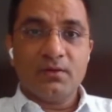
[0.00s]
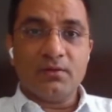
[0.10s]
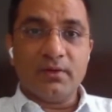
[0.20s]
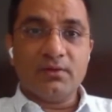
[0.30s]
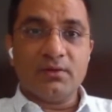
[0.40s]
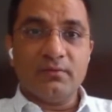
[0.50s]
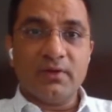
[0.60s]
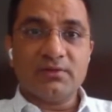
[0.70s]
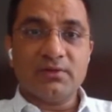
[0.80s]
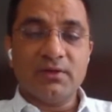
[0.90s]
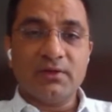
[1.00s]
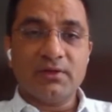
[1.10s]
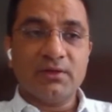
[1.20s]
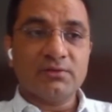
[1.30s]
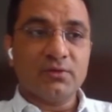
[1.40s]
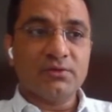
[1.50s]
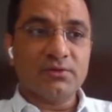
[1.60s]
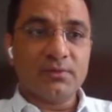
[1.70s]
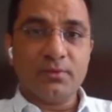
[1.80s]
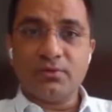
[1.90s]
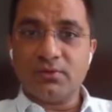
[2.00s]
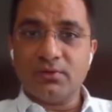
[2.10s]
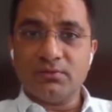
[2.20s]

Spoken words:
right? When I say data, it's not just about